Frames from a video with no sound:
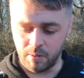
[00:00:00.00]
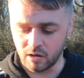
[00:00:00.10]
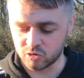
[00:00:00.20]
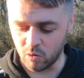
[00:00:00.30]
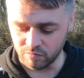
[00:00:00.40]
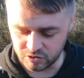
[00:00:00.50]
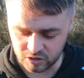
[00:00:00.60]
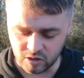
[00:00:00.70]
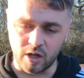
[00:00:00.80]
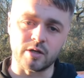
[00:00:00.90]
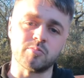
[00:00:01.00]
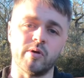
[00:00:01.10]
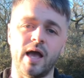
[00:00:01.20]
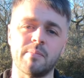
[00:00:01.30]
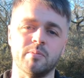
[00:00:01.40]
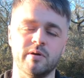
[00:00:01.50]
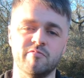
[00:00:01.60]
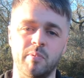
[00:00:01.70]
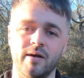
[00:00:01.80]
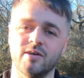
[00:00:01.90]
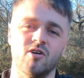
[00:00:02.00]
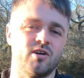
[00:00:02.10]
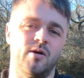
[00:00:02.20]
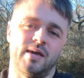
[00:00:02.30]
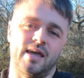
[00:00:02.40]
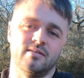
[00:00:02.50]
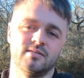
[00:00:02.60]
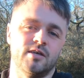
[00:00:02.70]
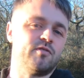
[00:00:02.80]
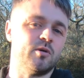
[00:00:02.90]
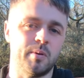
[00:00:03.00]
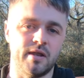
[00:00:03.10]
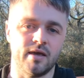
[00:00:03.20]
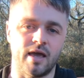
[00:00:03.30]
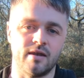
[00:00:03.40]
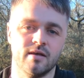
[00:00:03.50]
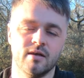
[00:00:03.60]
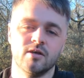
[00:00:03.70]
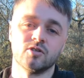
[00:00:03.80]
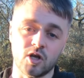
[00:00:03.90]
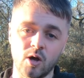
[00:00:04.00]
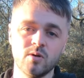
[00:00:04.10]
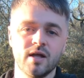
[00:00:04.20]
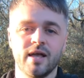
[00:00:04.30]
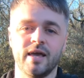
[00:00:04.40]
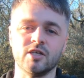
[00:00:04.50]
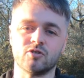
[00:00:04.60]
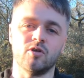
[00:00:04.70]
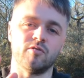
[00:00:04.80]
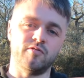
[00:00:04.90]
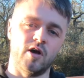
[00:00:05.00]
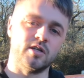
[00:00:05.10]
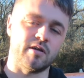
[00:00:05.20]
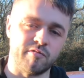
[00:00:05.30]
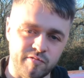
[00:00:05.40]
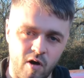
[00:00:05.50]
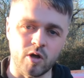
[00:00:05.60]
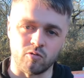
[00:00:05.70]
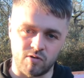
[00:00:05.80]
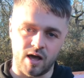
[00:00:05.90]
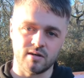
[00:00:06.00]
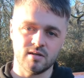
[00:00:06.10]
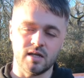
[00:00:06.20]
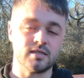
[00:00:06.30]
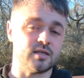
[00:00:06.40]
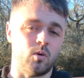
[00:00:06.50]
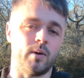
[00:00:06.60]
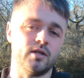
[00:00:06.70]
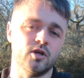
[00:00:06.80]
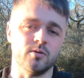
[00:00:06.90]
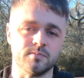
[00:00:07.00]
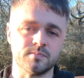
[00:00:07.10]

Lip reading: But 12.69 I was pretty happy with, but you've got to go again, see if you can beat it again. So here's the third and final run, and let's see what we can do.